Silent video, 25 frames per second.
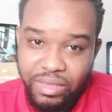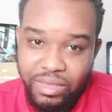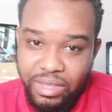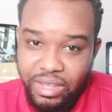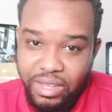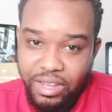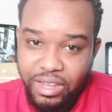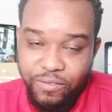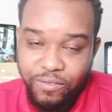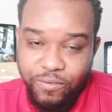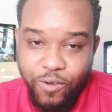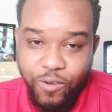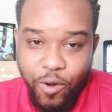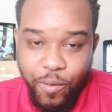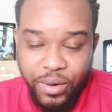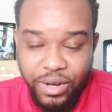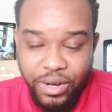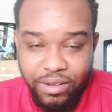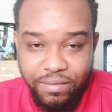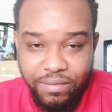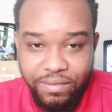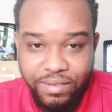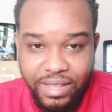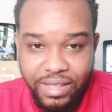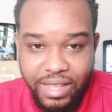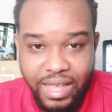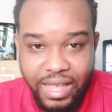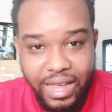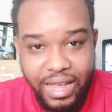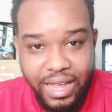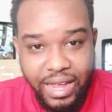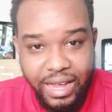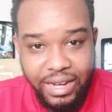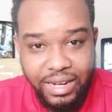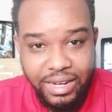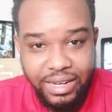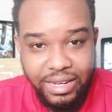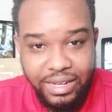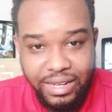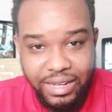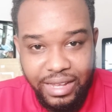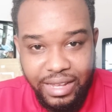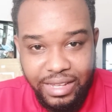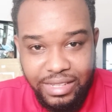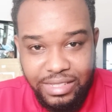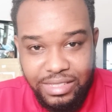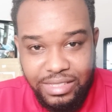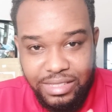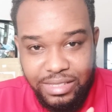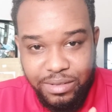informative and
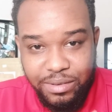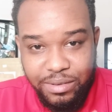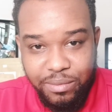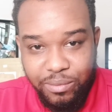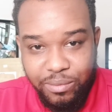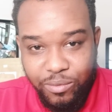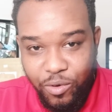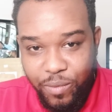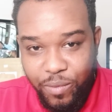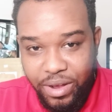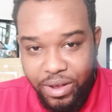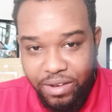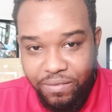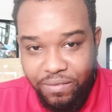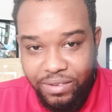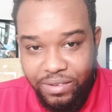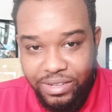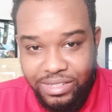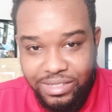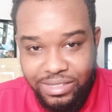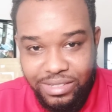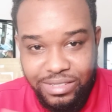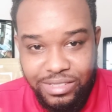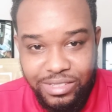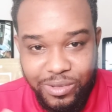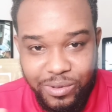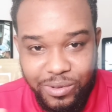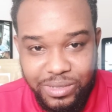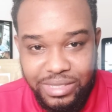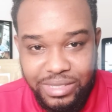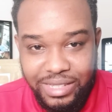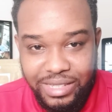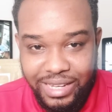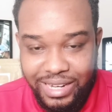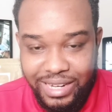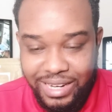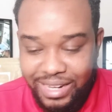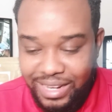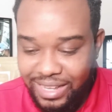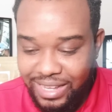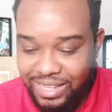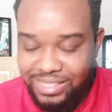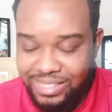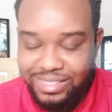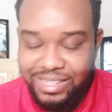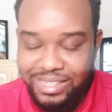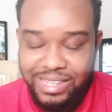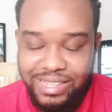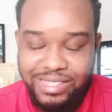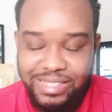it's more beneficial, so it's needed,
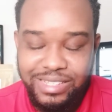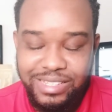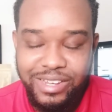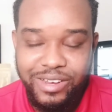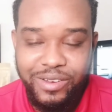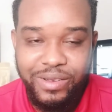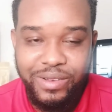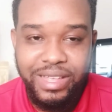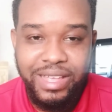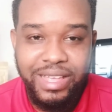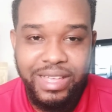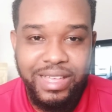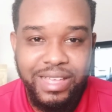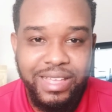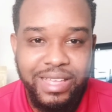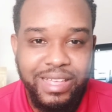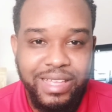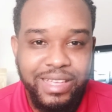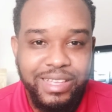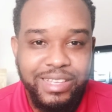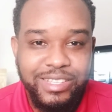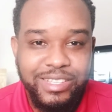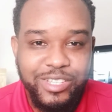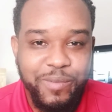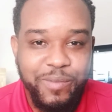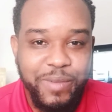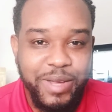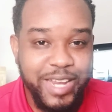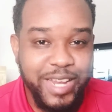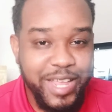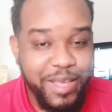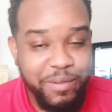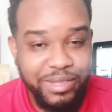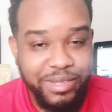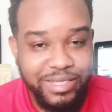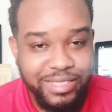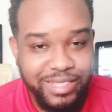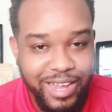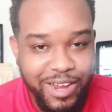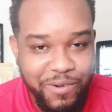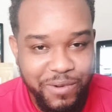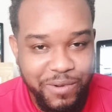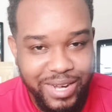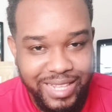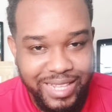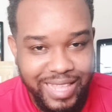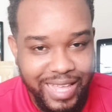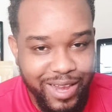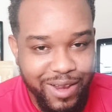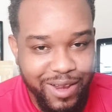it's necessary. So my name is not
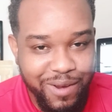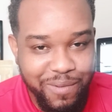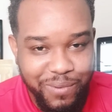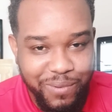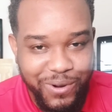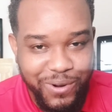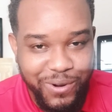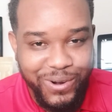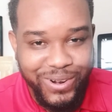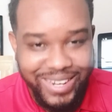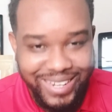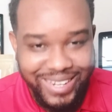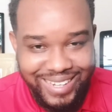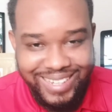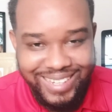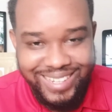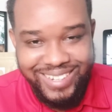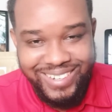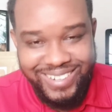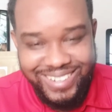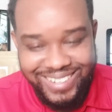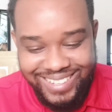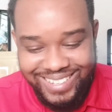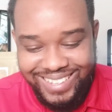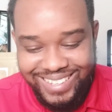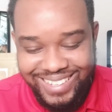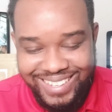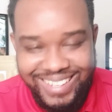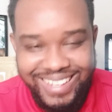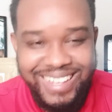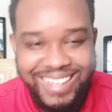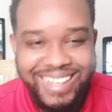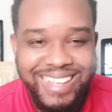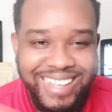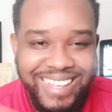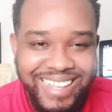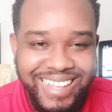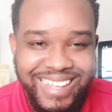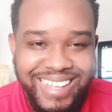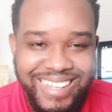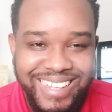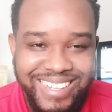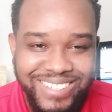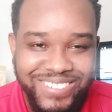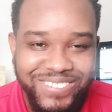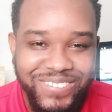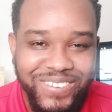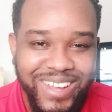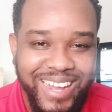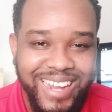really that important.
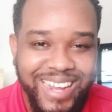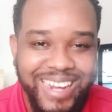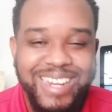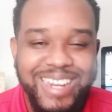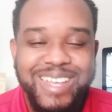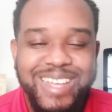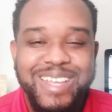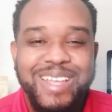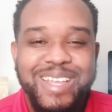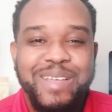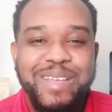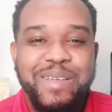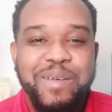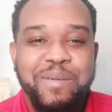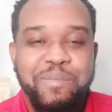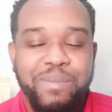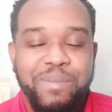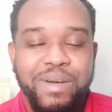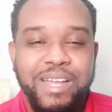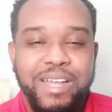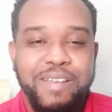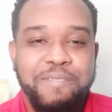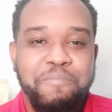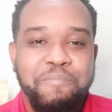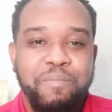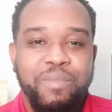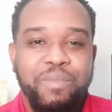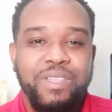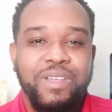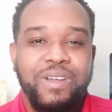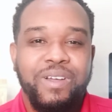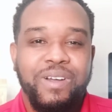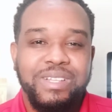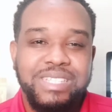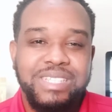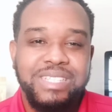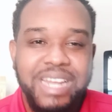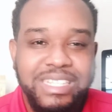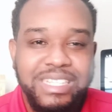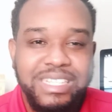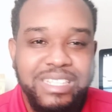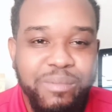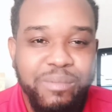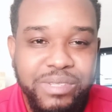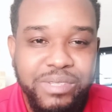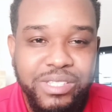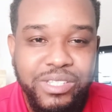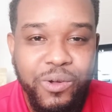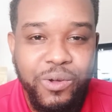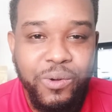It's fine. But on to the next
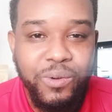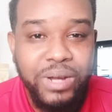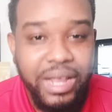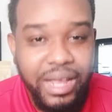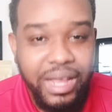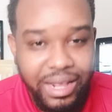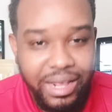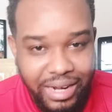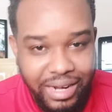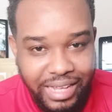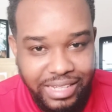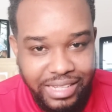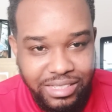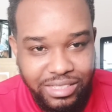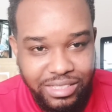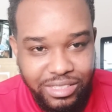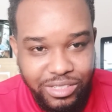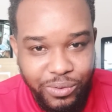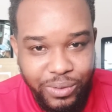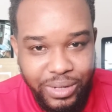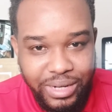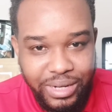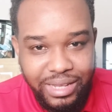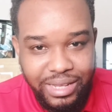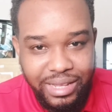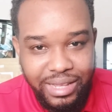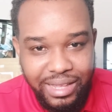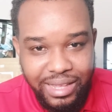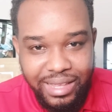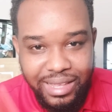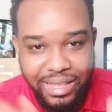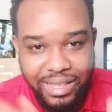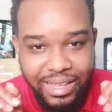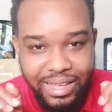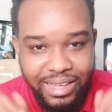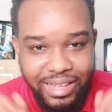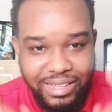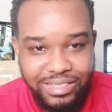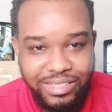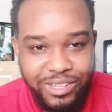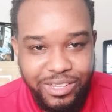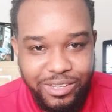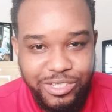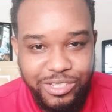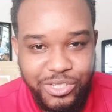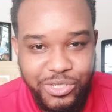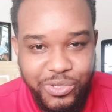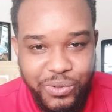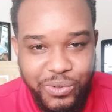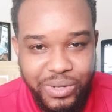episode, let's do it. It's
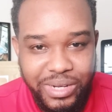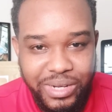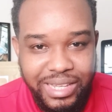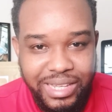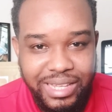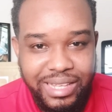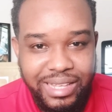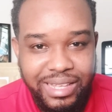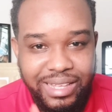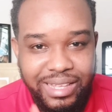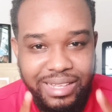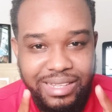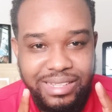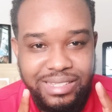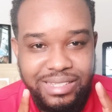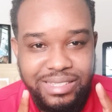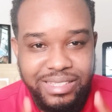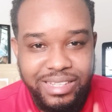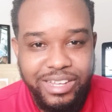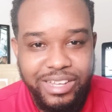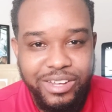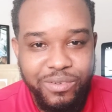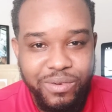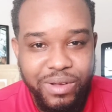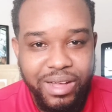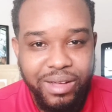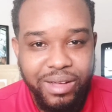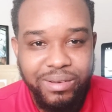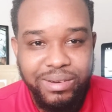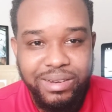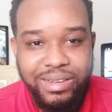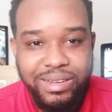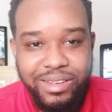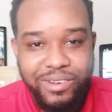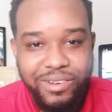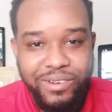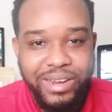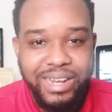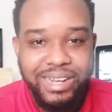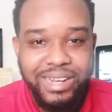yours truly. Stick around, all right?